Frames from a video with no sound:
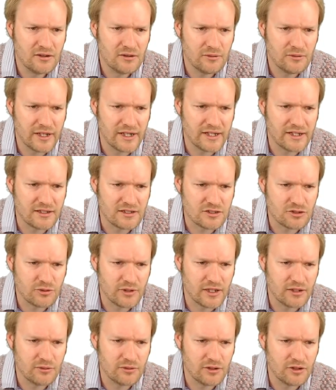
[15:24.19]
1n
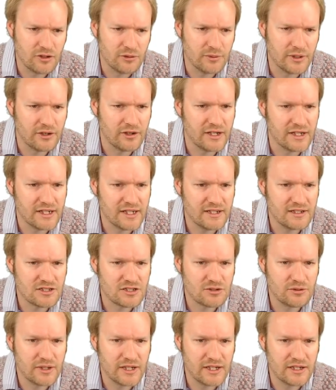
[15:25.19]
squared we'd normally write n
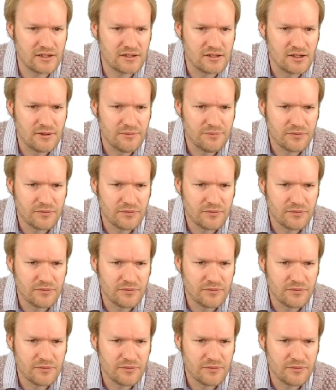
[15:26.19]
squared.